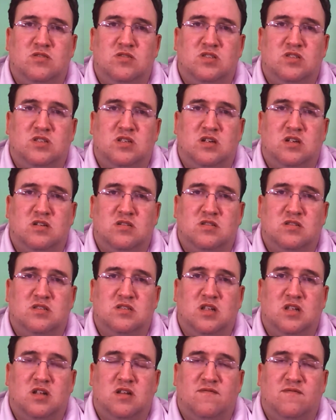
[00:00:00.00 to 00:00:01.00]

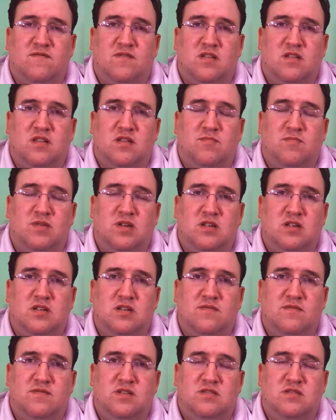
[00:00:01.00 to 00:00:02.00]
stocks that I found that paid
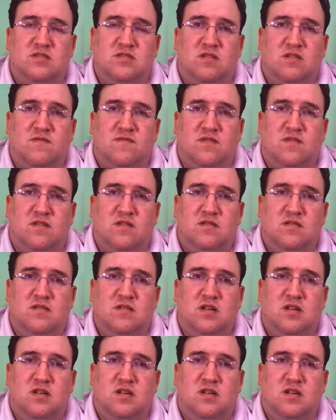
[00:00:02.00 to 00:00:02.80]
dividends so far.